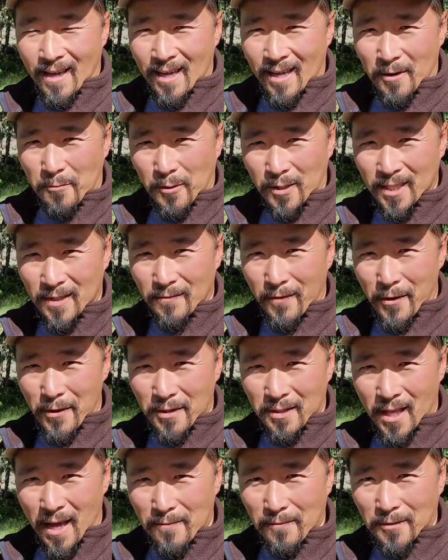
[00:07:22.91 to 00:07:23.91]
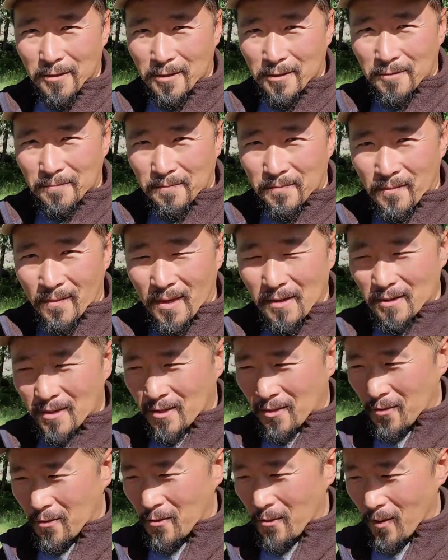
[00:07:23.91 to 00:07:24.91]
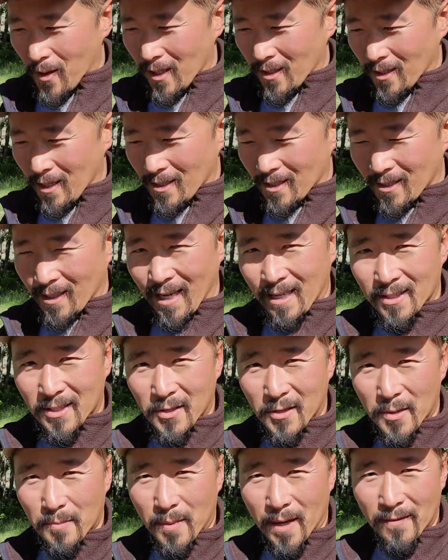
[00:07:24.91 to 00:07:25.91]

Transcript: it wasn't very level. There's a quite a slant to it,